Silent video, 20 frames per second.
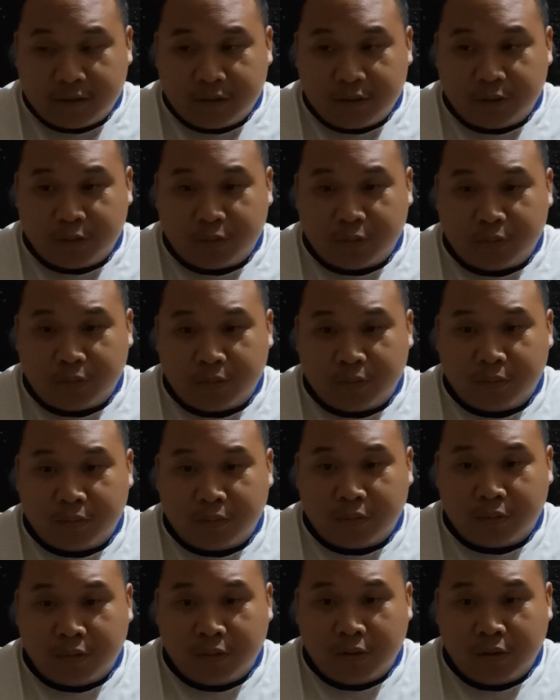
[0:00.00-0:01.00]

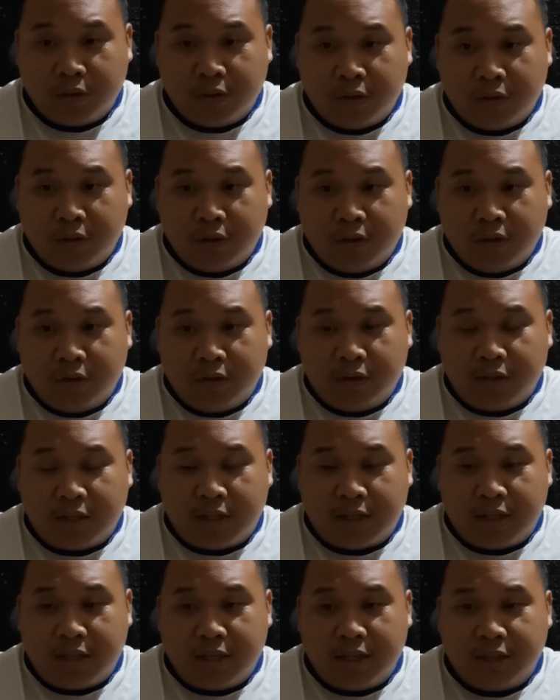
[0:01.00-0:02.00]
Yung
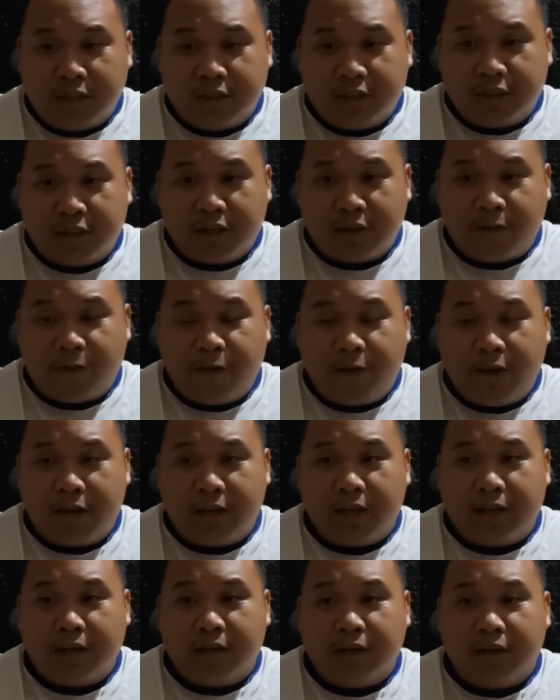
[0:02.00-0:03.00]
dadalhin sa vet,
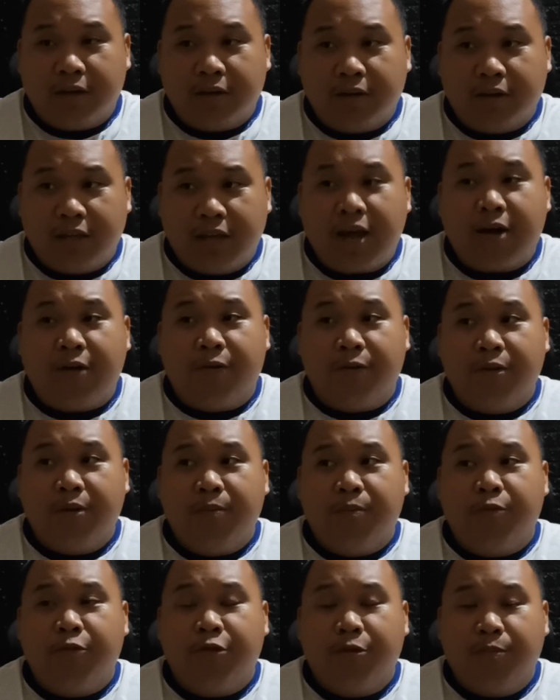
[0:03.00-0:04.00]
yeah,
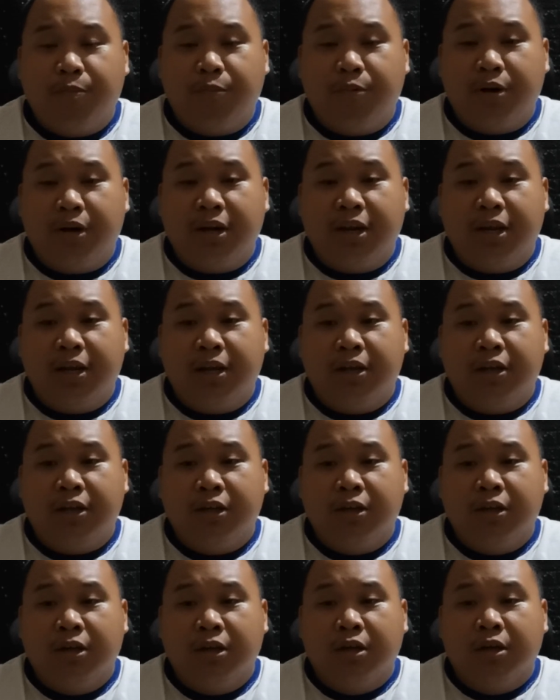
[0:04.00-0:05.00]
we bring
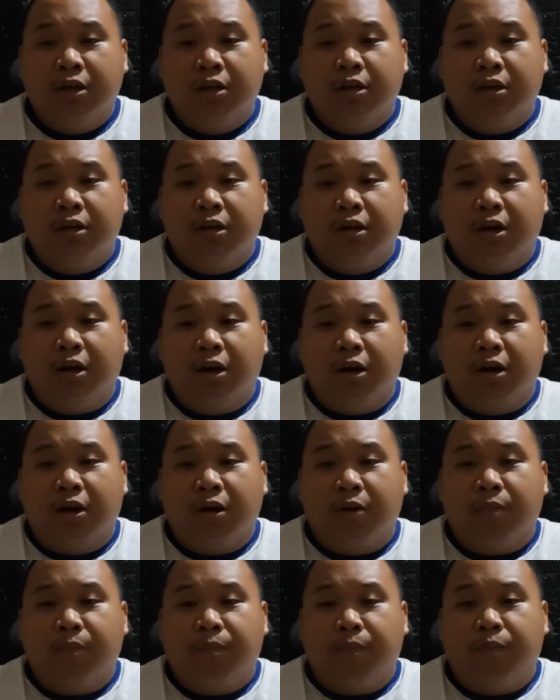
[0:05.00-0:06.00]

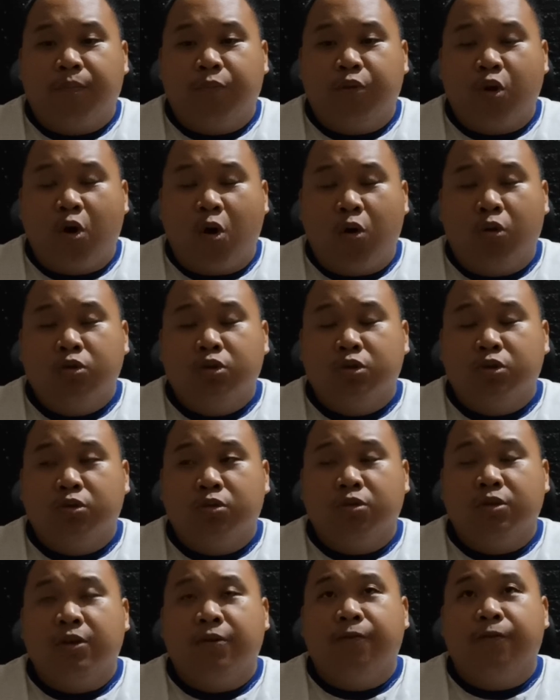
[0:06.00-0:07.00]
our dogs
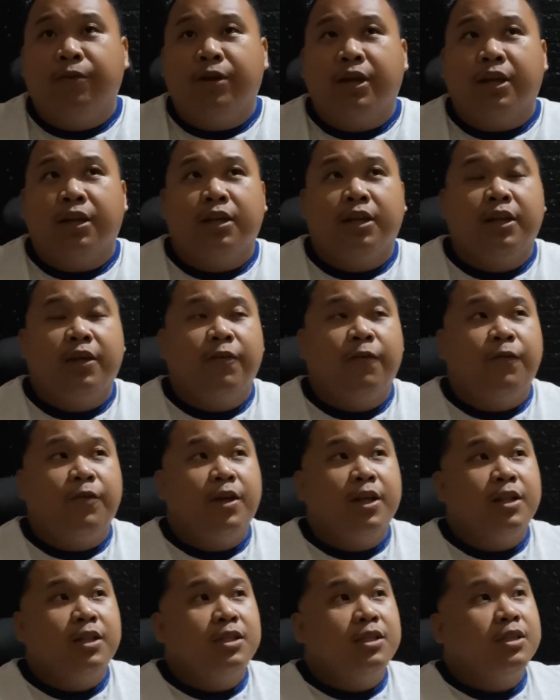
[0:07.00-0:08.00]
to the vet if
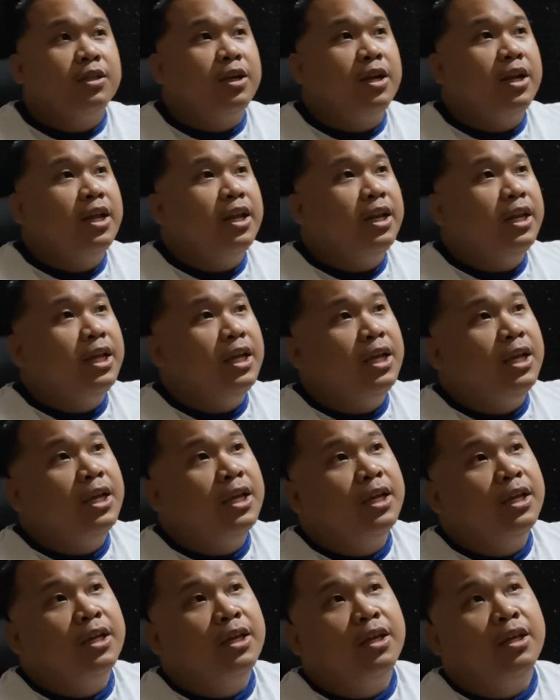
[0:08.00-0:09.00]
it's really
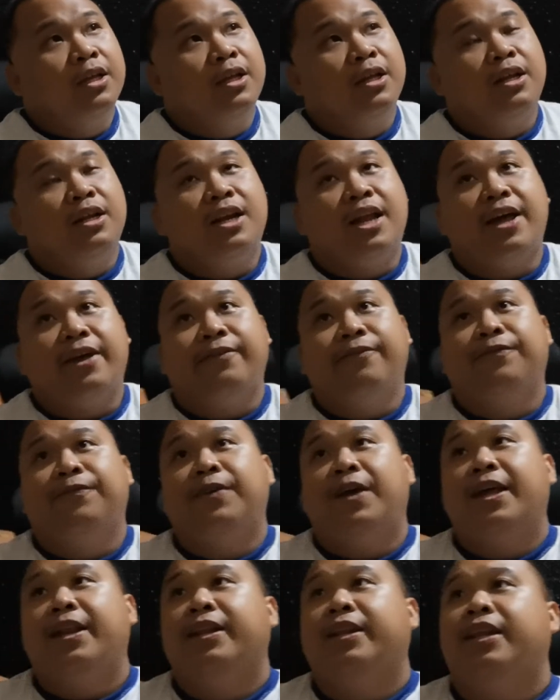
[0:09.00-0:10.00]

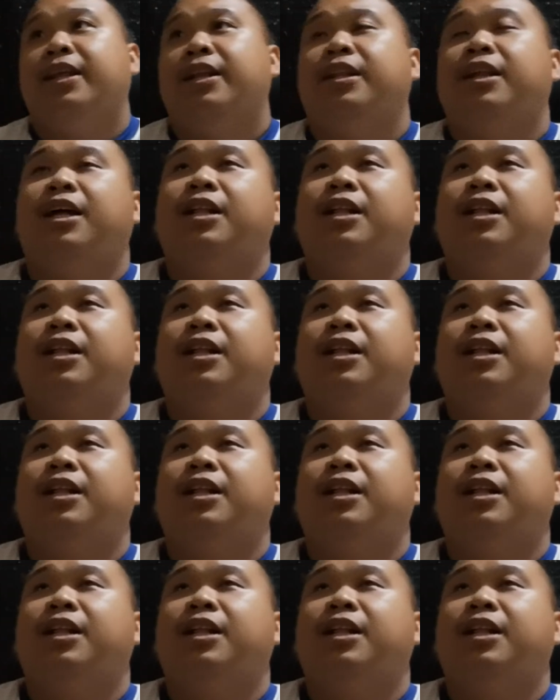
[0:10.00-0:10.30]
life ended.